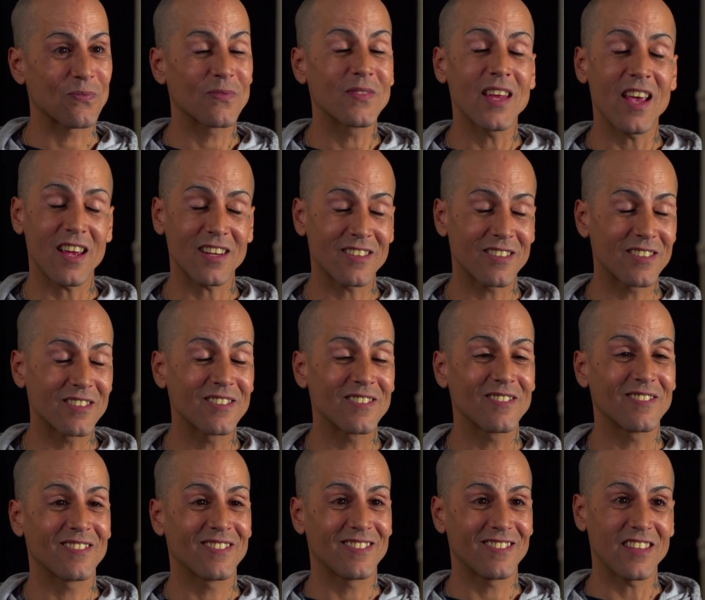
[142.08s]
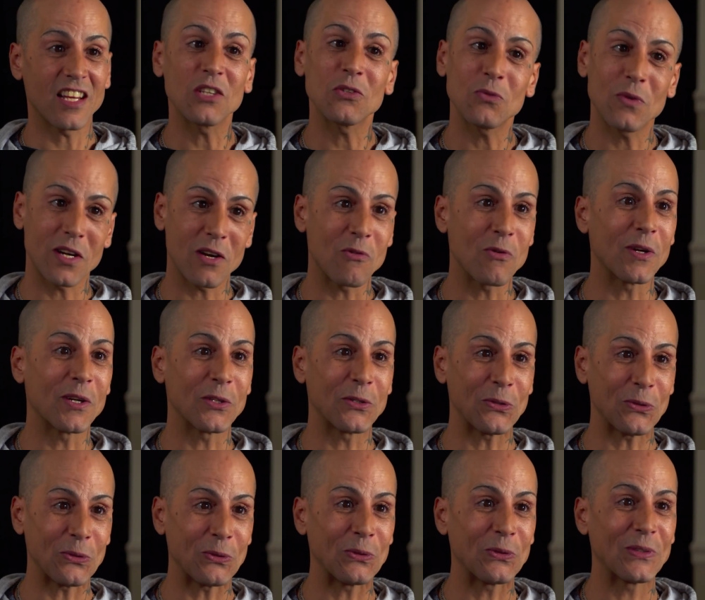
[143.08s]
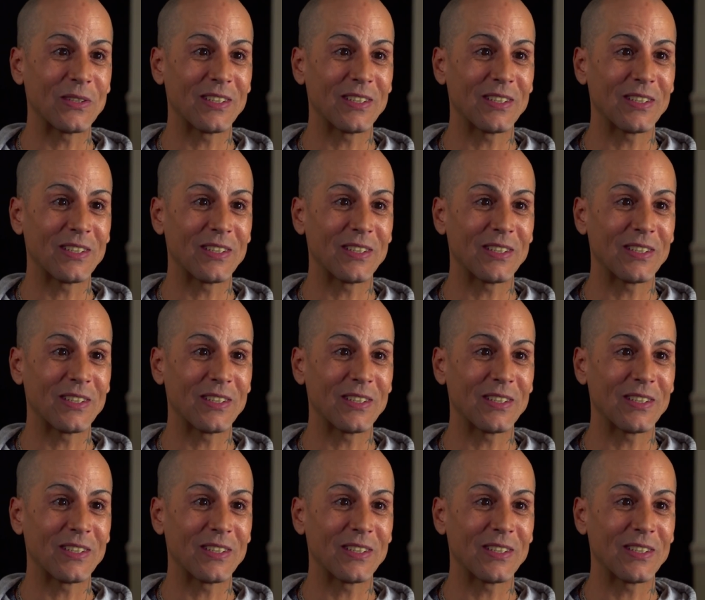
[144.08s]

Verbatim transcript: Yes, that's what I want to do.